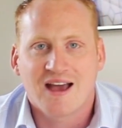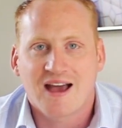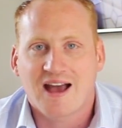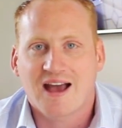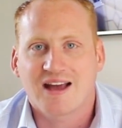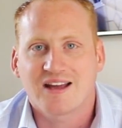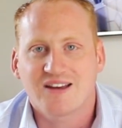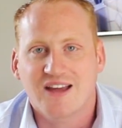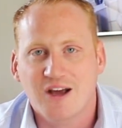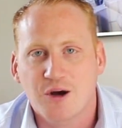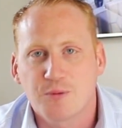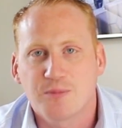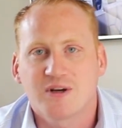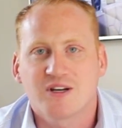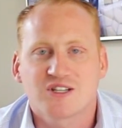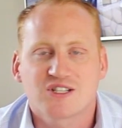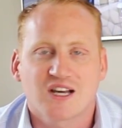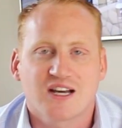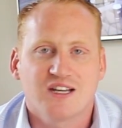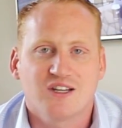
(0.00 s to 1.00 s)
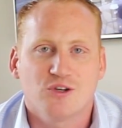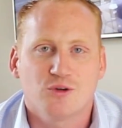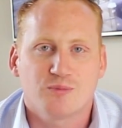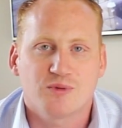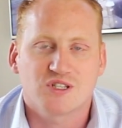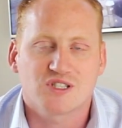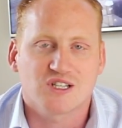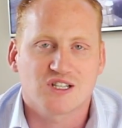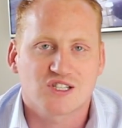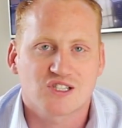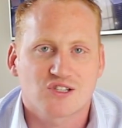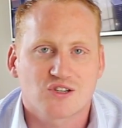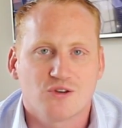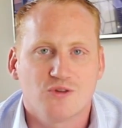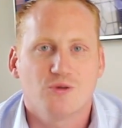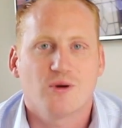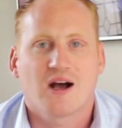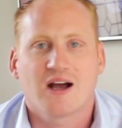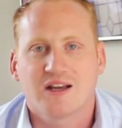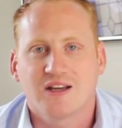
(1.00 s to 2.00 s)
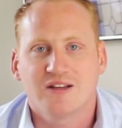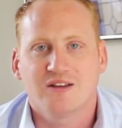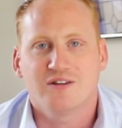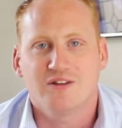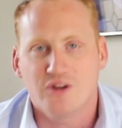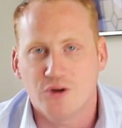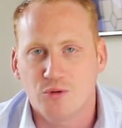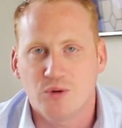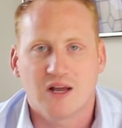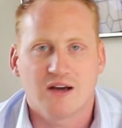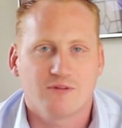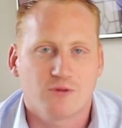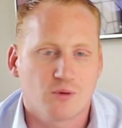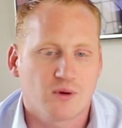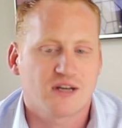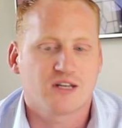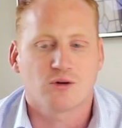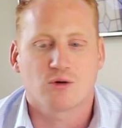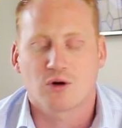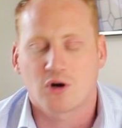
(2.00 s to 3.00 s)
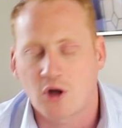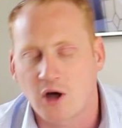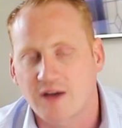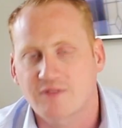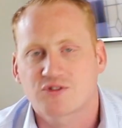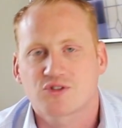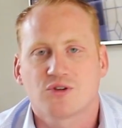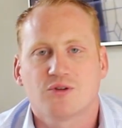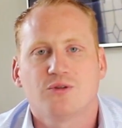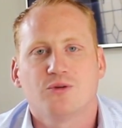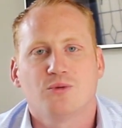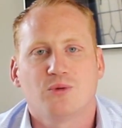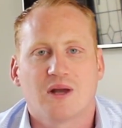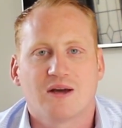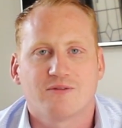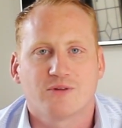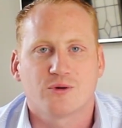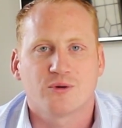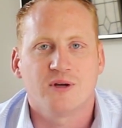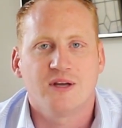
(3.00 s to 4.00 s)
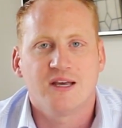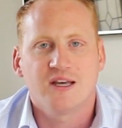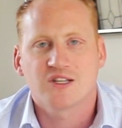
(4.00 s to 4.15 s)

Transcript: and helping to take your business to a new level and your life to a new level.